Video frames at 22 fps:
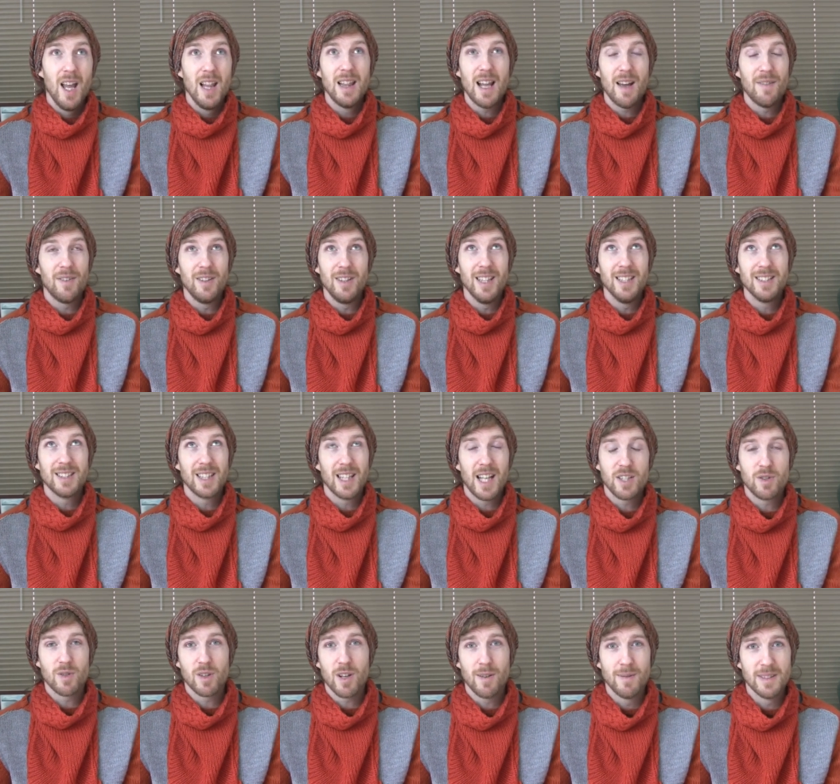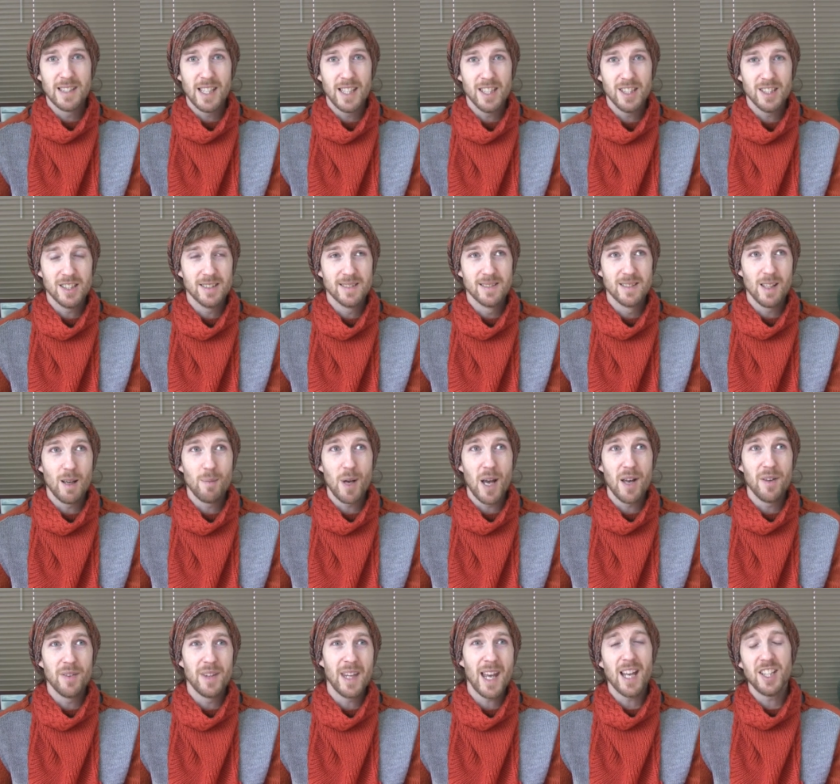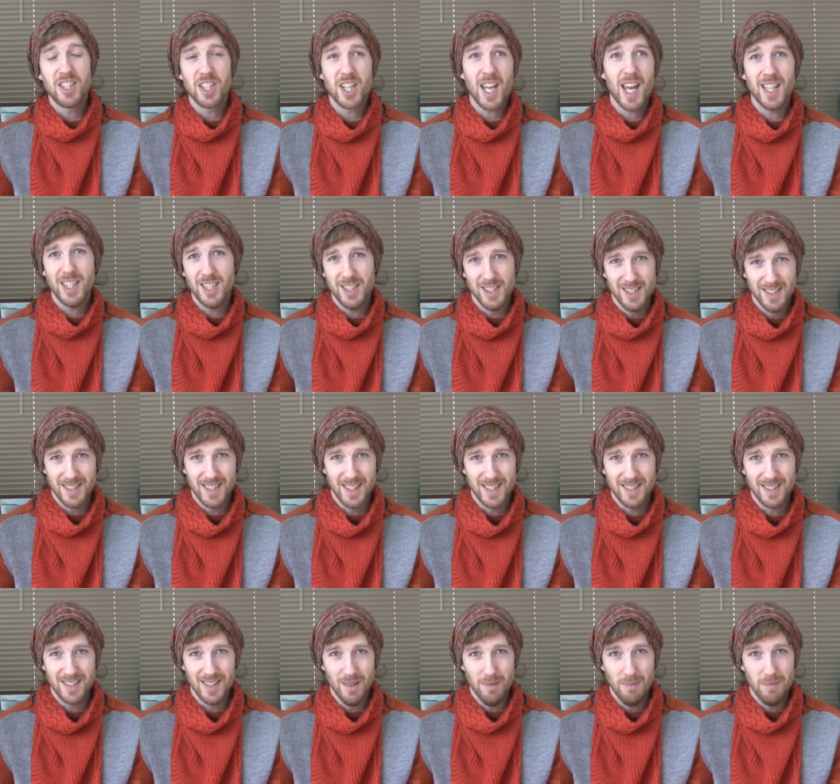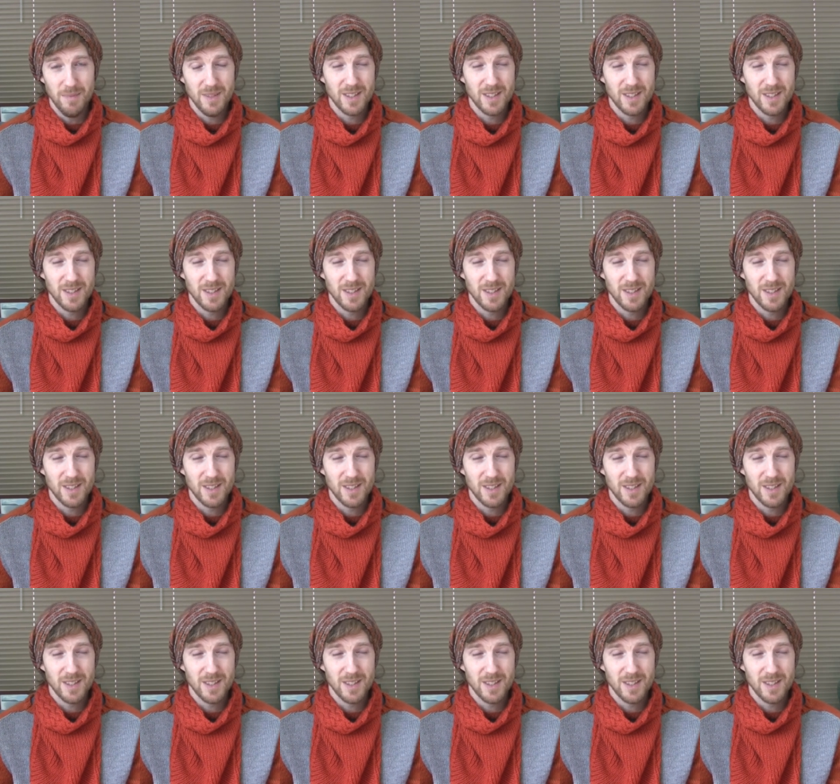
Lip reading: level intellectual conversations about the education system.